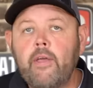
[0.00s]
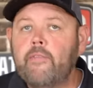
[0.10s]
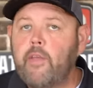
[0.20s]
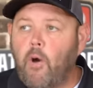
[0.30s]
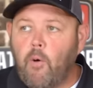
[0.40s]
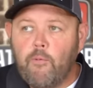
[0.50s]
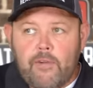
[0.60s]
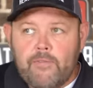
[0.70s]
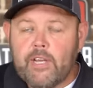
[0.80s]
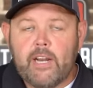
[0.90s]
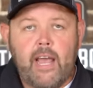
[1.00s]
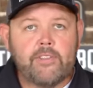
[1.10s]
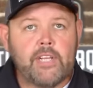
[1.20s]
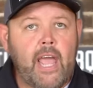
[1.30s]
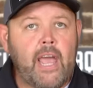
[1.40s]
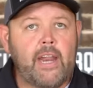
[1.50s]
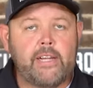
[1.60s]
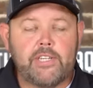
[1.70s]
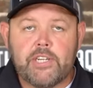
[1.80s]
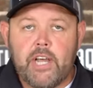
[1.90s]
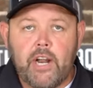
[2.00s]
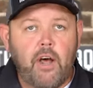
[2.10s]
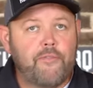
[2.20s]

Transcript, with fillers: the whole 15-ounce can, instead of